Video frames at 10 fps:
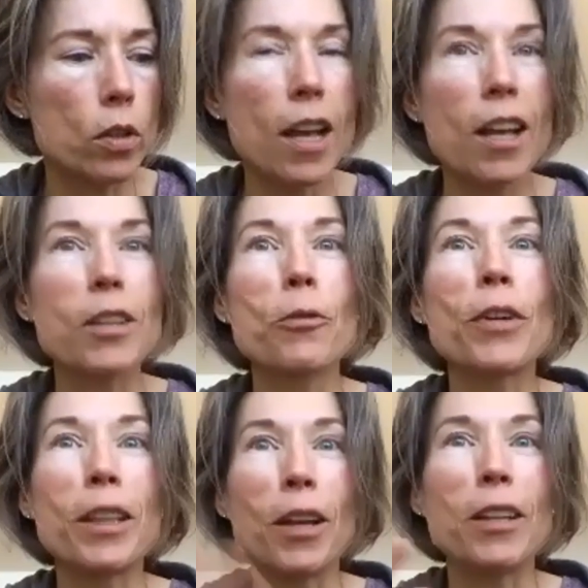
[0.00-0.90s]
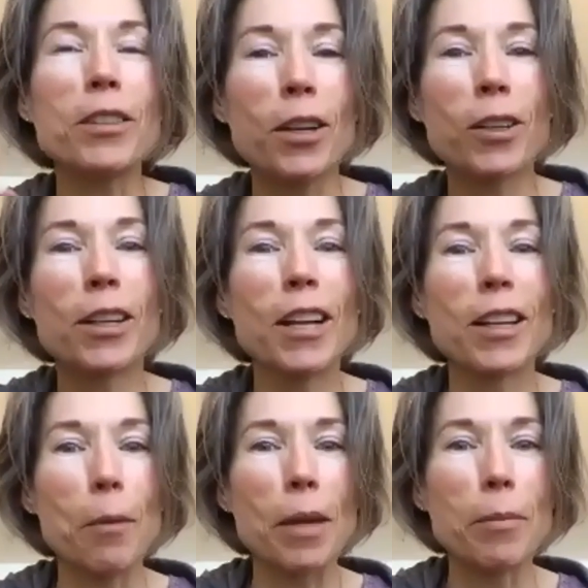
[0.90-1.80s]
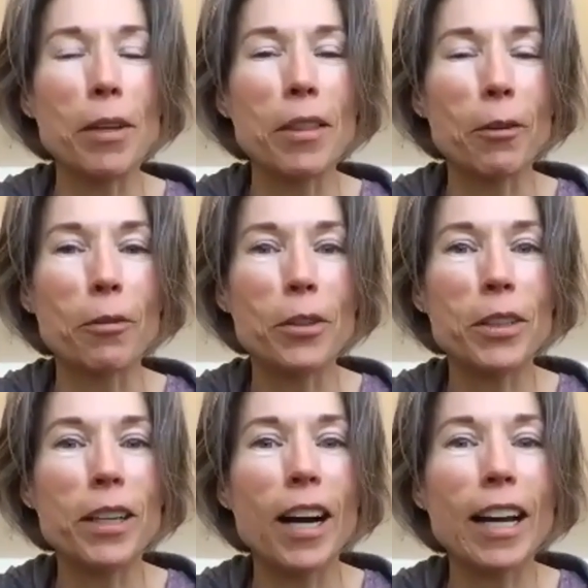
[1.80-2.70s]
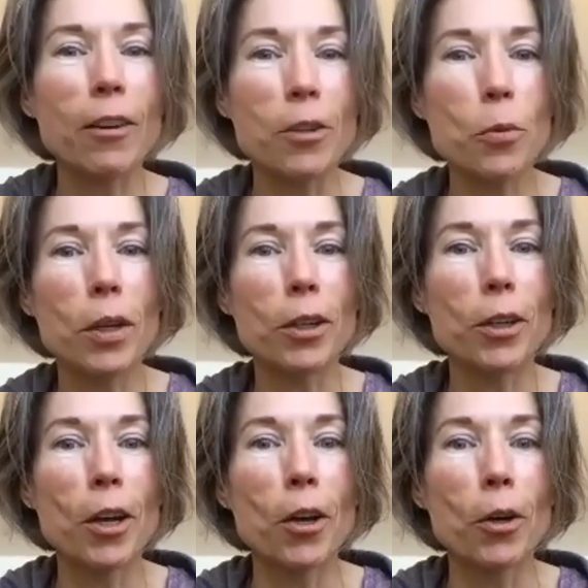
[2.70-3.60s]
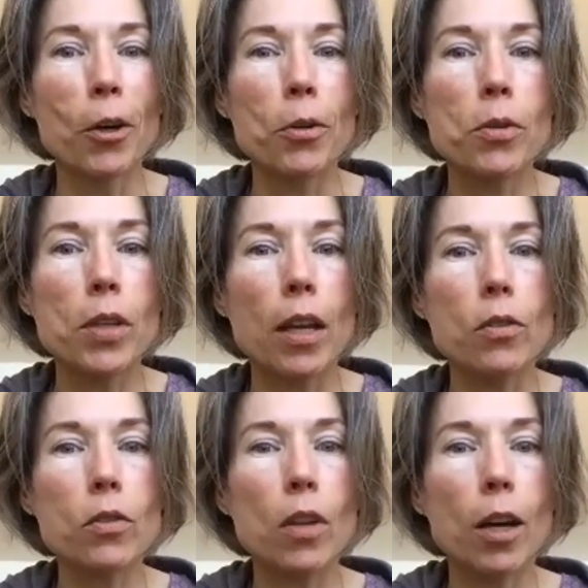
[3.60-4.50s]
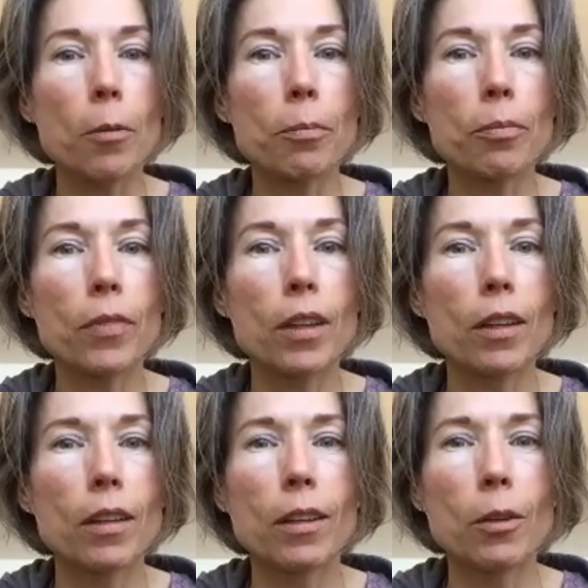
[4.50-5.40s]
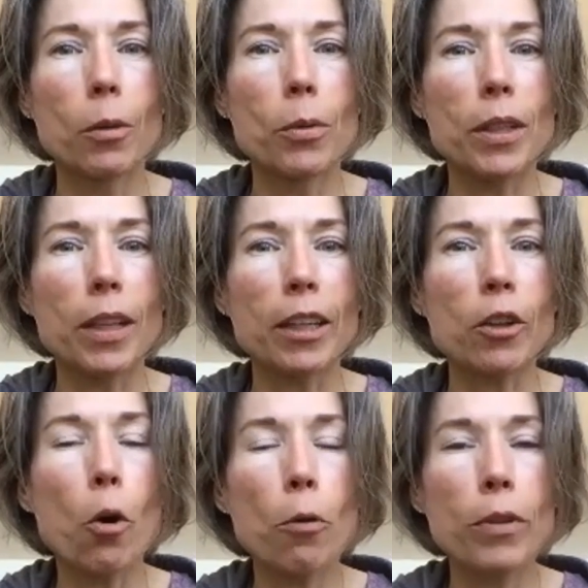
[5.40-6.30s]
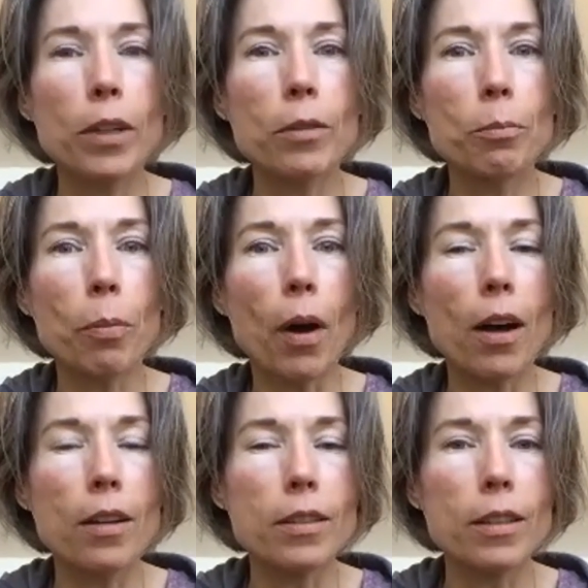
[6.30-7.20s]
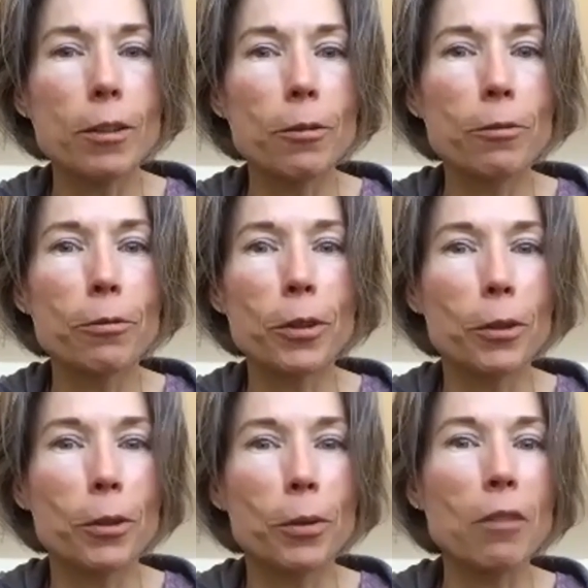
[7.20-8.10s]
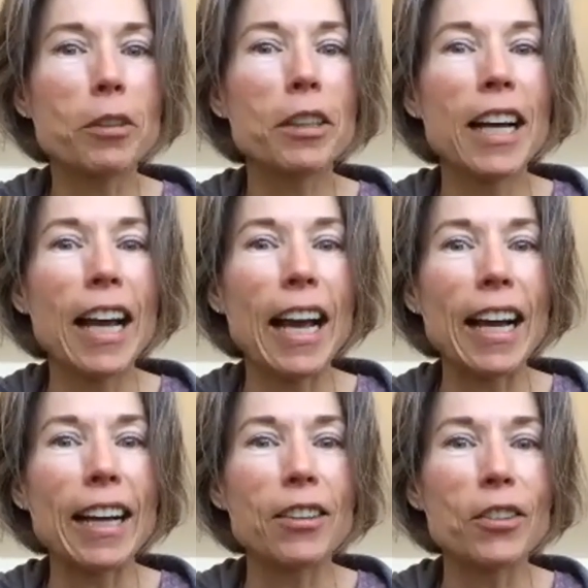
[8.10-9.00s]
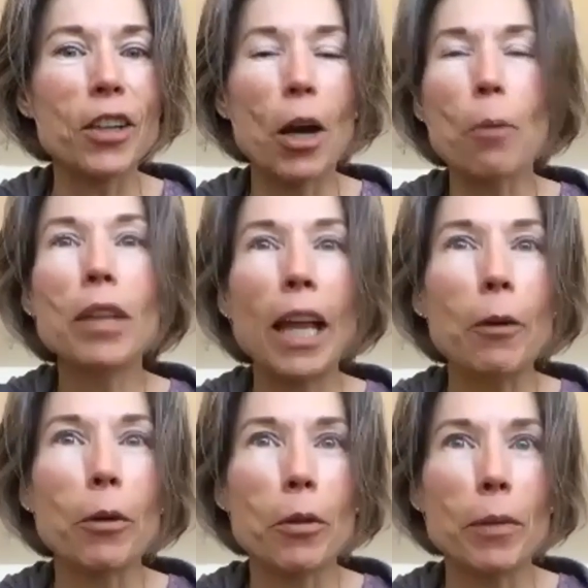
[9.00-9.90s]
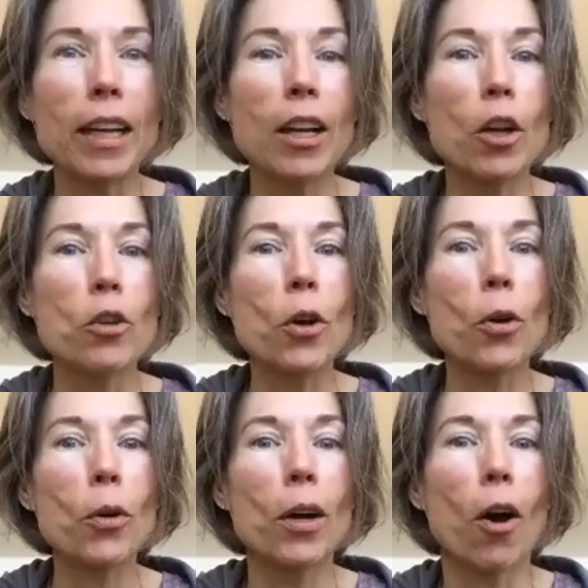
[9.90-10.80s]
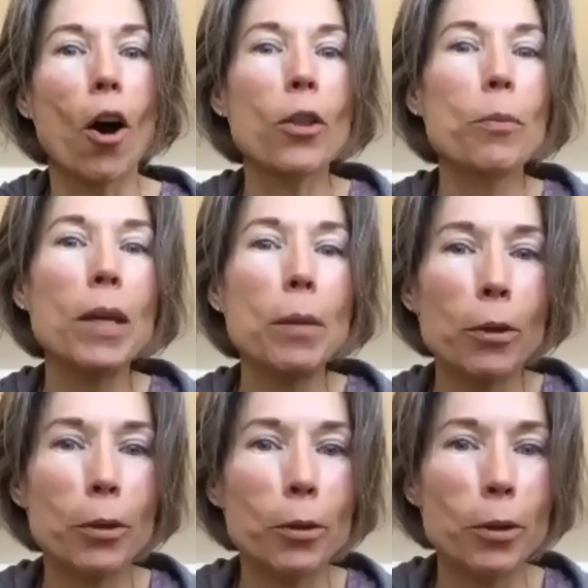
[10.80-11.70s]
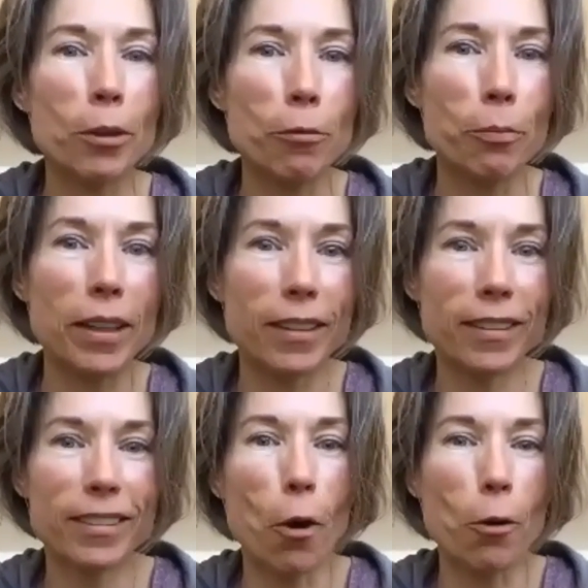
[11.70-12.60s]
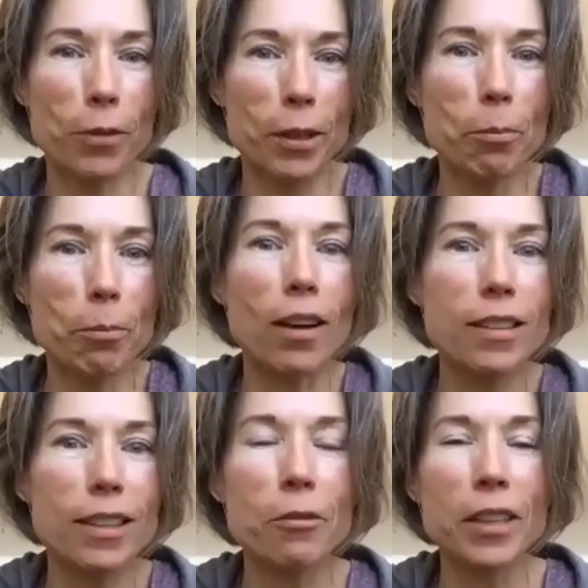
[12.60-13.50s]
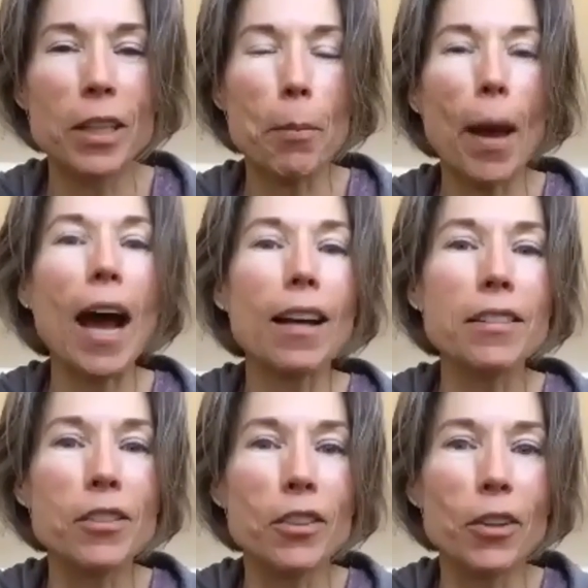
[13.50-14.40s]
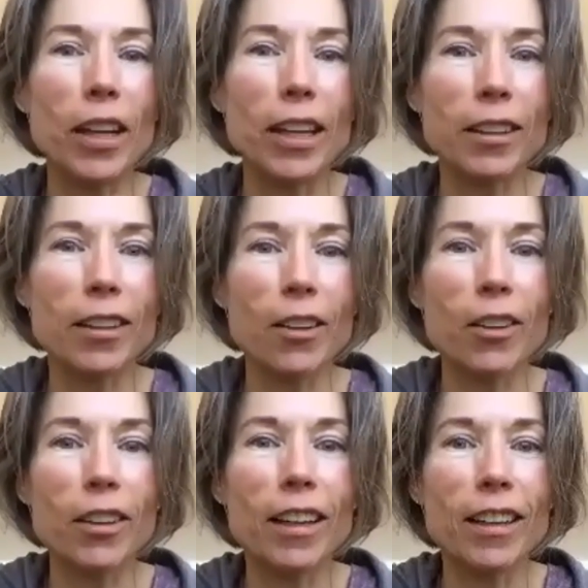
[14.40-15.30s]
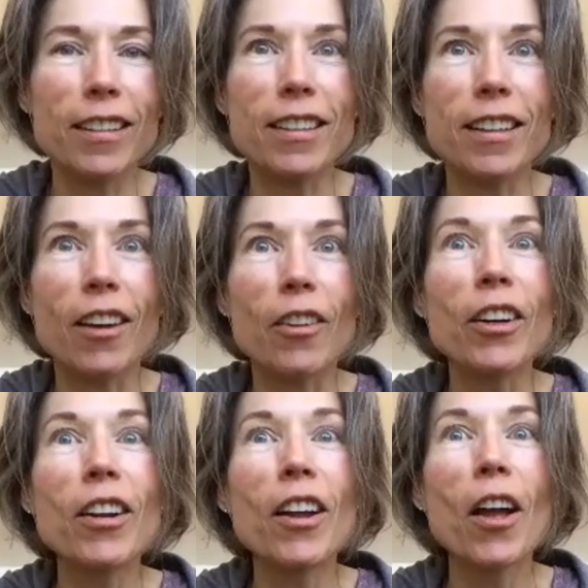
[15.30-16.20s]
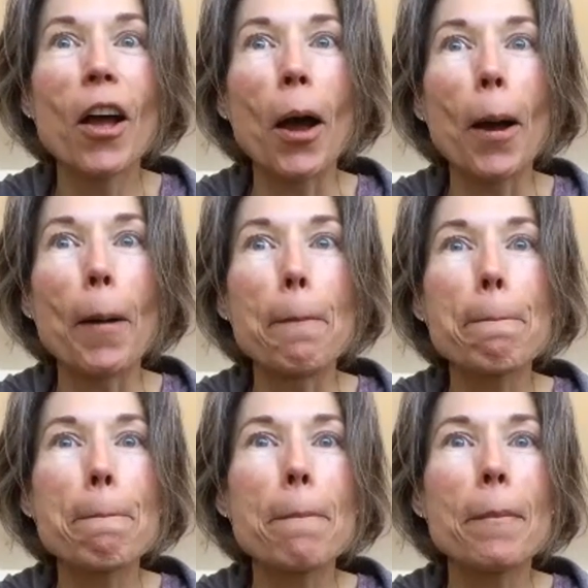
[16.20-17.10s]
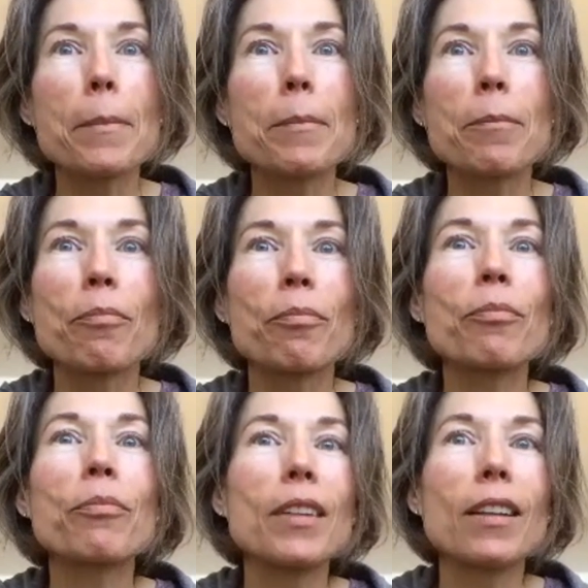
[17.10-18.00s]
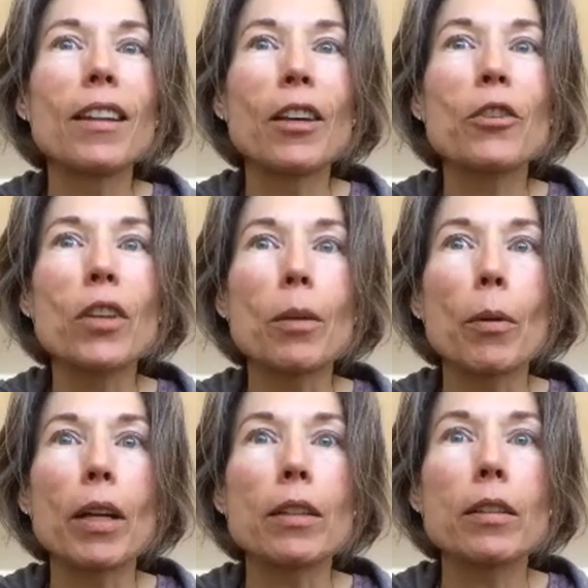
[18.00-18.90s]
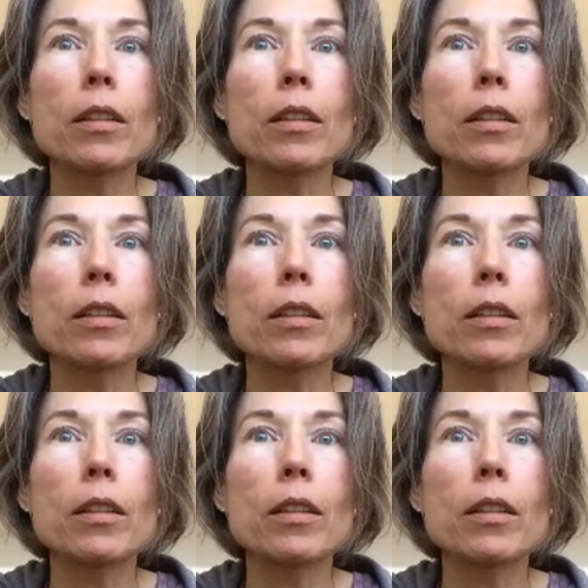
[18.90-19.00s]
It's so funny that I saw that made me think of, there's a guy out on Twitter who says, what was it, like COVID positive or whatever, and come play with me. So all the people who have been COVID positive in the past, they all get together. There's going to be ways.